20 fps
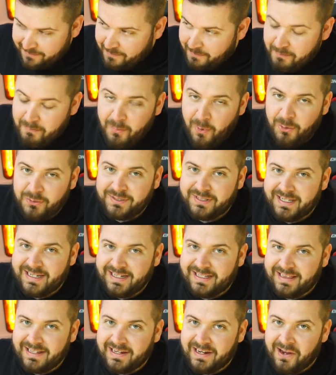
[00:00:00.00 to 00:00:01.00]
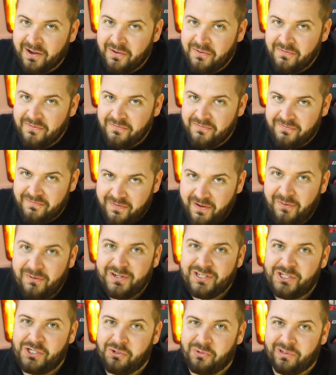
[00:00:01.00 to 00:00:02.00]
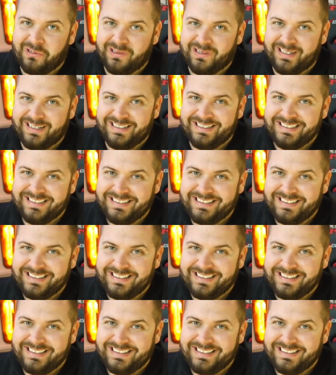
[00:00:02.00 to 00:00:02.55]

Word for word: most likely very shortly.